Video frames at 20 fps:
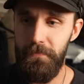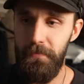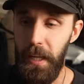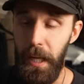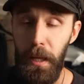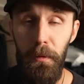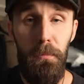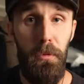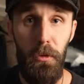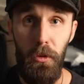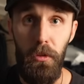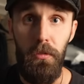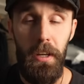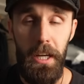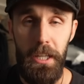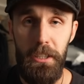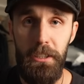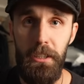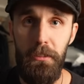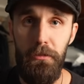helpful
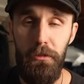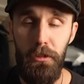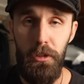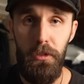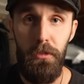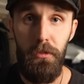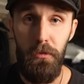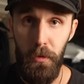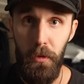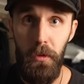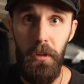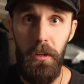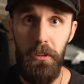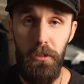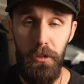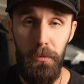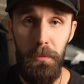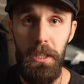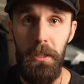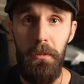actually
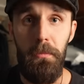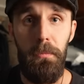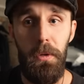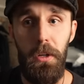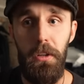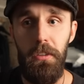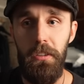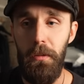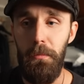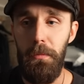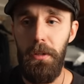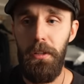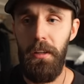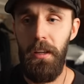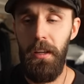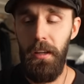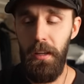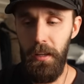to me, because I've been,